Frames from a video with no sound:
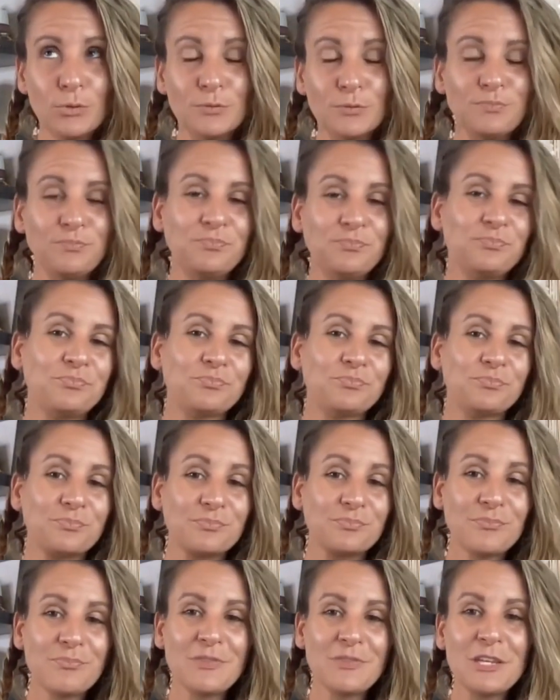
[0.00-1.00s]
Ooh.
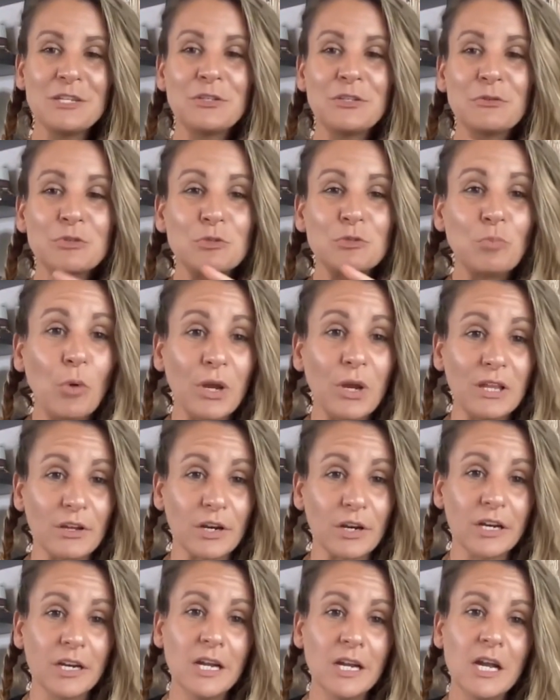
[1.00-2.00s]
So,
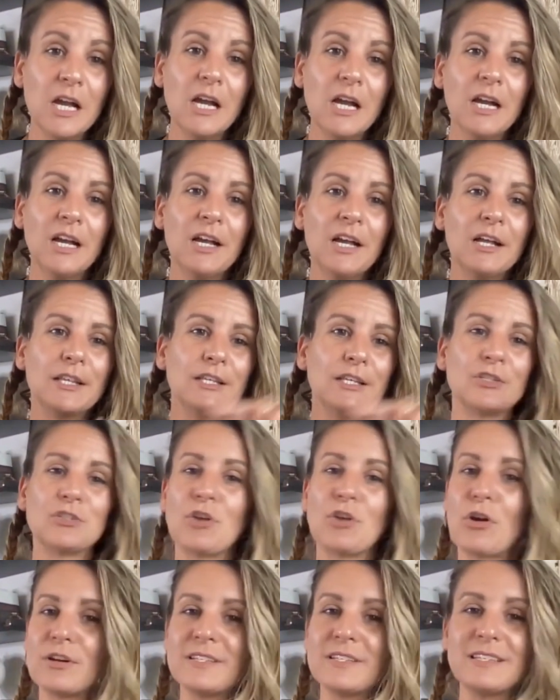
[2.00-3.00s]
spoiler the
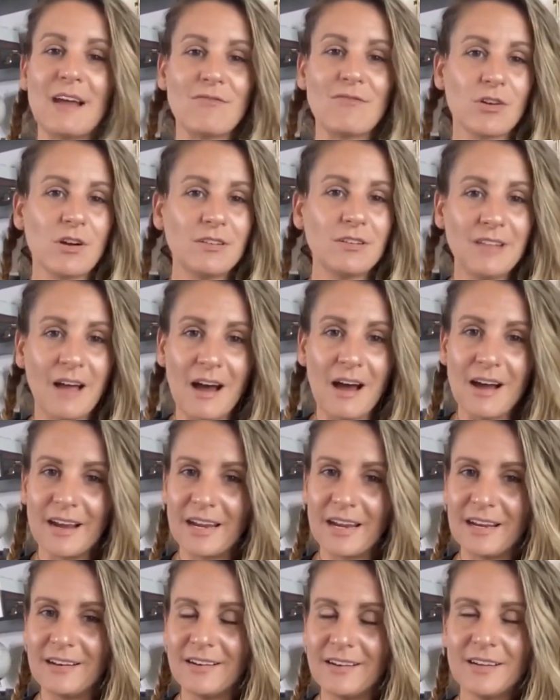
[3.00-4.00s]
stars never
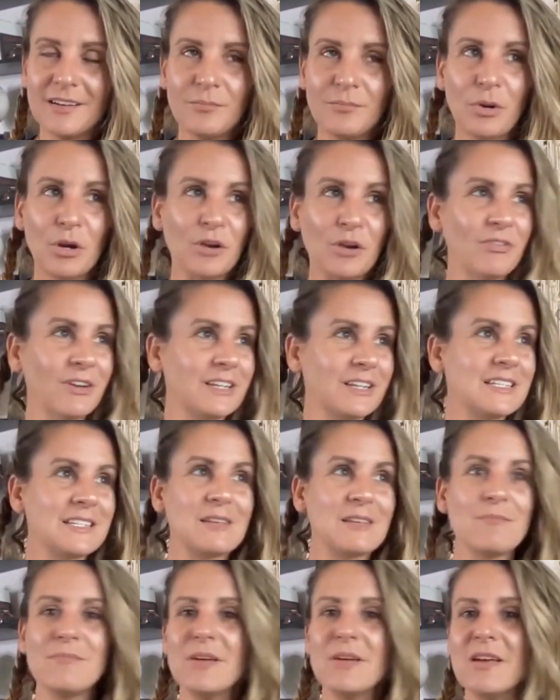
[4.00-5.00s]
align. Perfect
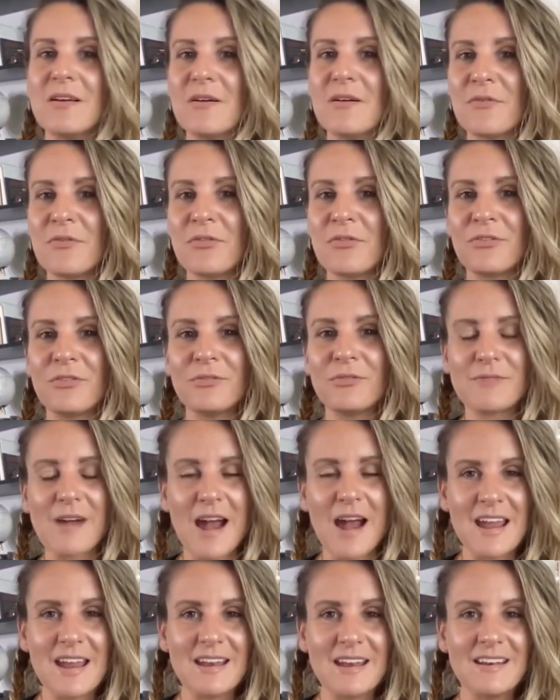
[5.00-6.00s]
is a myth
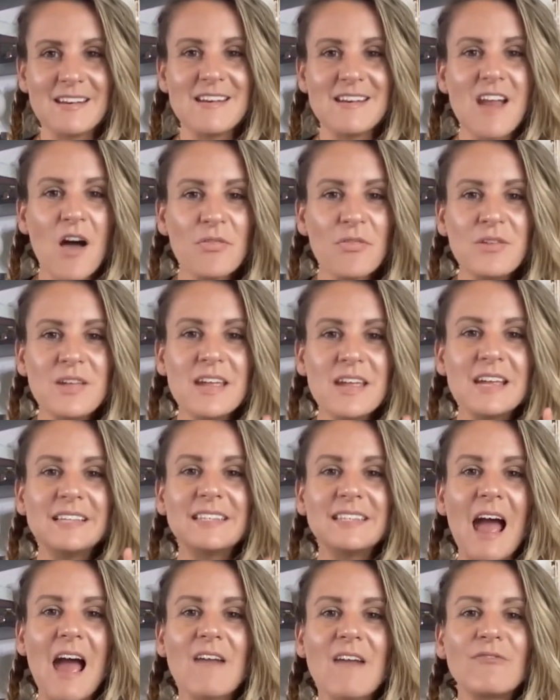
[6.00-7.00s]
right? Nothing
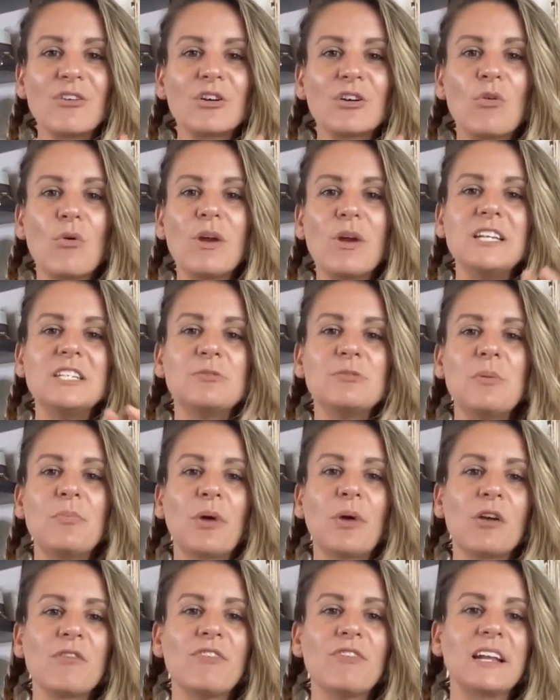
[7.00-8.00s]
is ever going to be
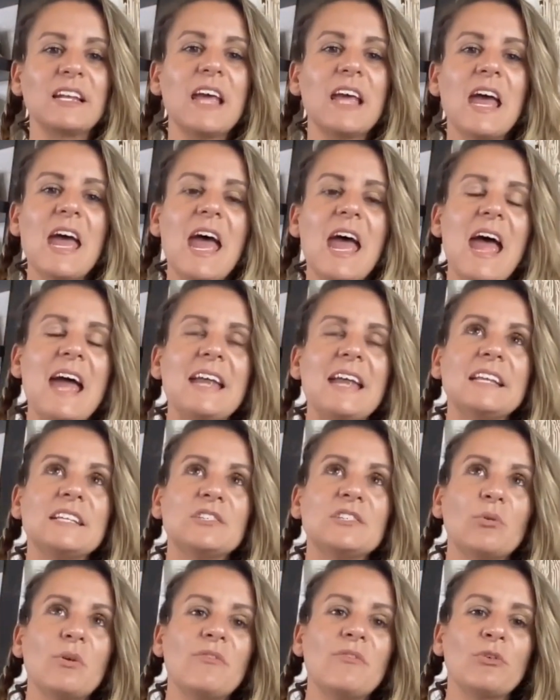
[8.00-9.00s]
perfect. And
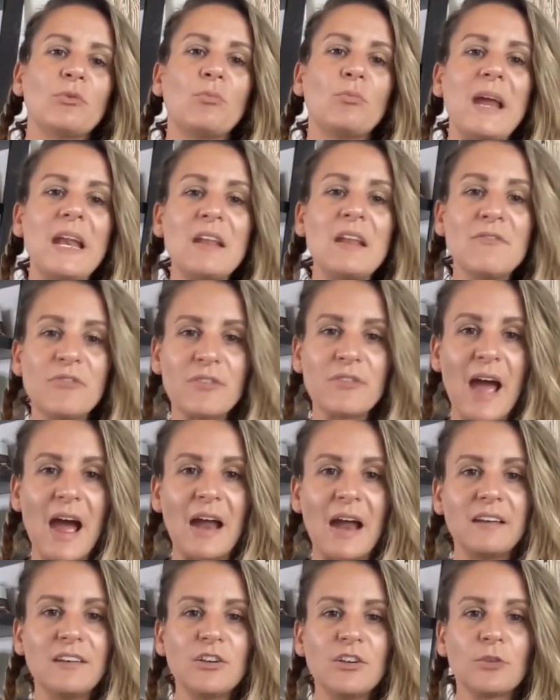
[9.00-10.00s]
so if you're waiting for
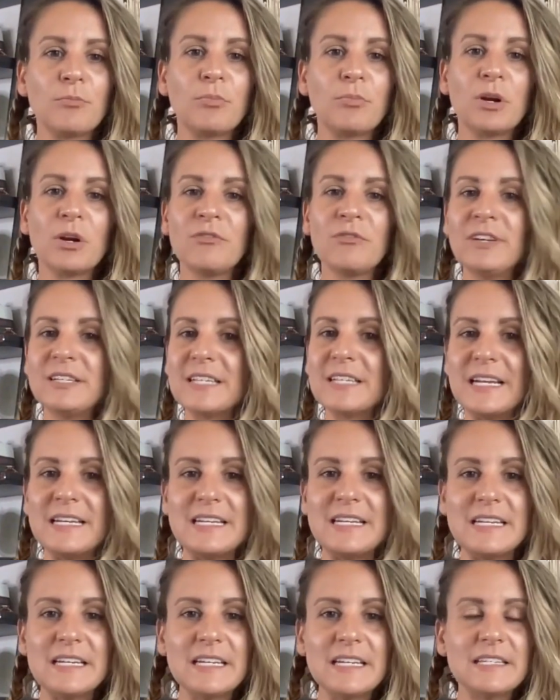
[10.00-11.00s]
that, your perfect
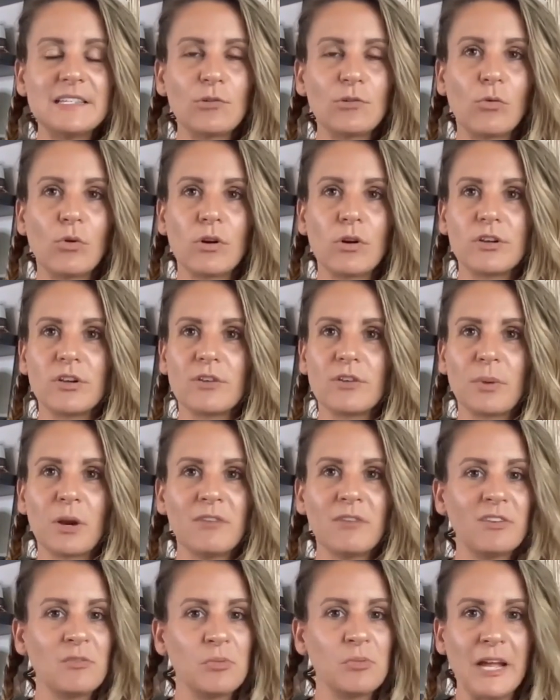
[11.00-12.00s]
ideas or your
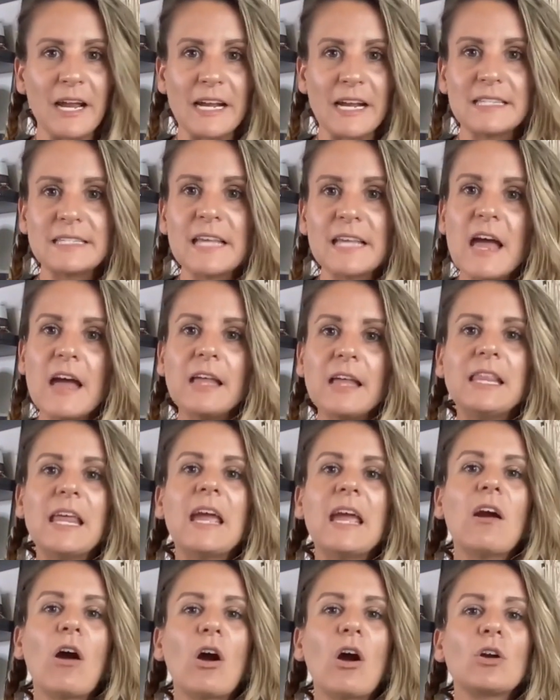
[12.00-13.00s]
perfect plans,
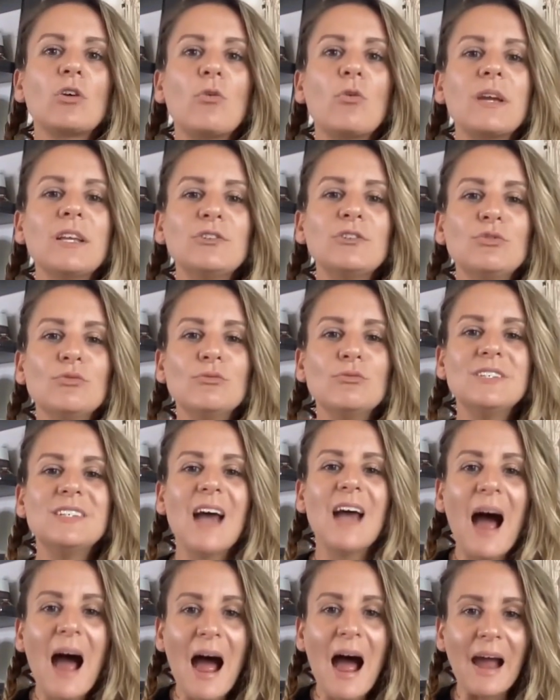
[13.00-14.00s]
they are going to
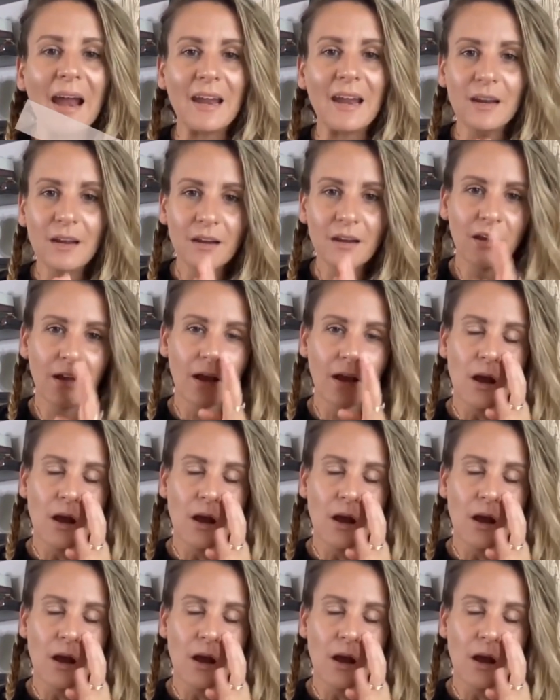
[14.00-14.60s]
die